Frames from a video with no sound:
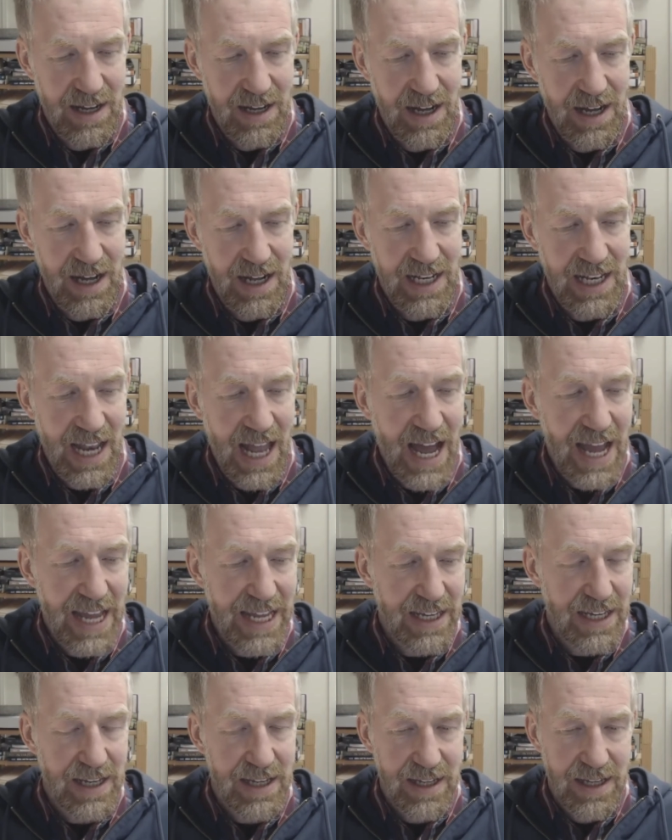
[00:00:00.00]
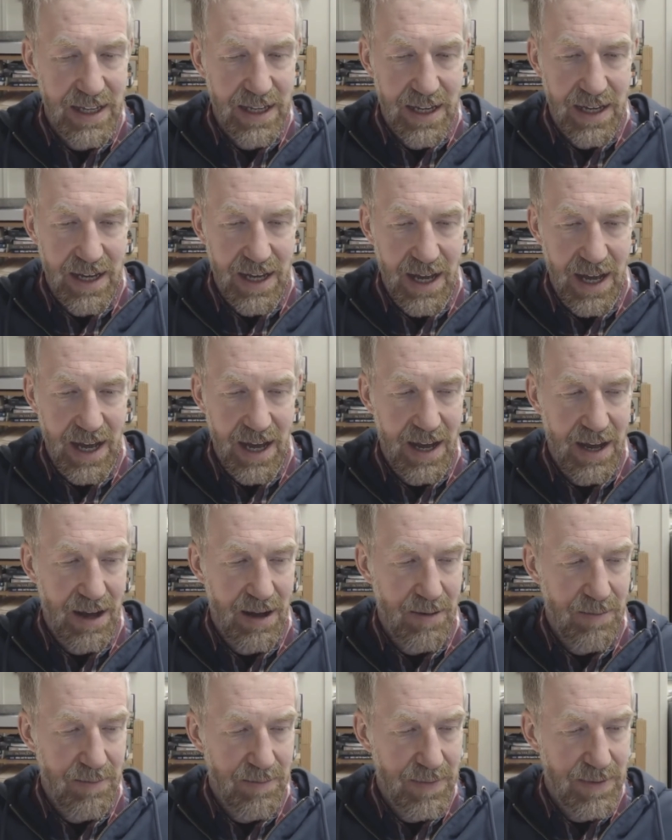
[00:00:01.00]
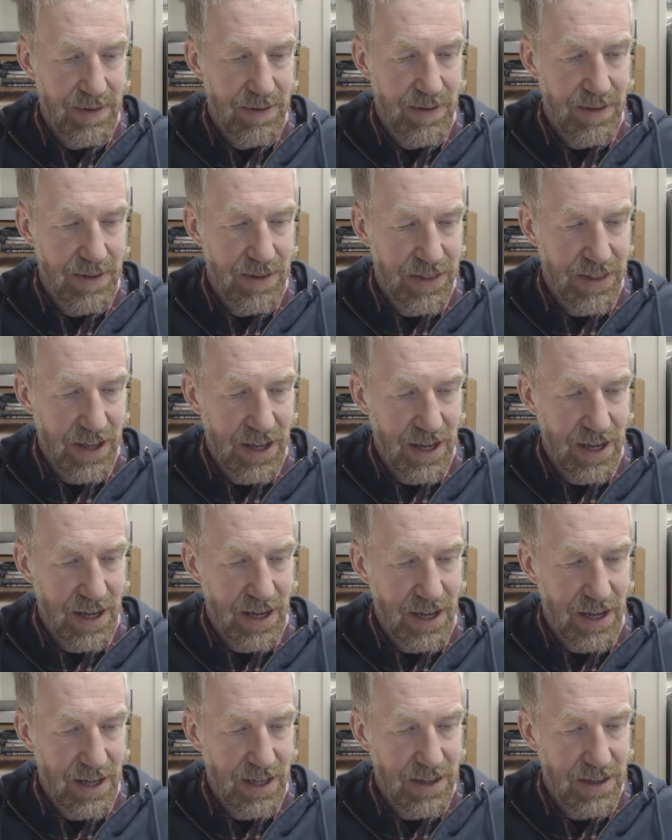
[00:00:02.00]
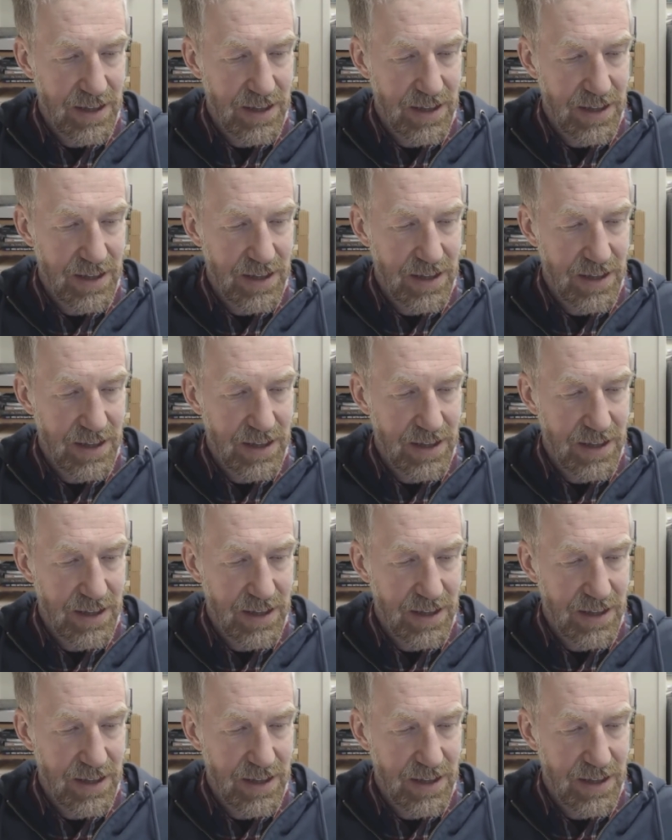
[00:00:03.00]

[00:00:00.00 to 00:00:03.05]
like the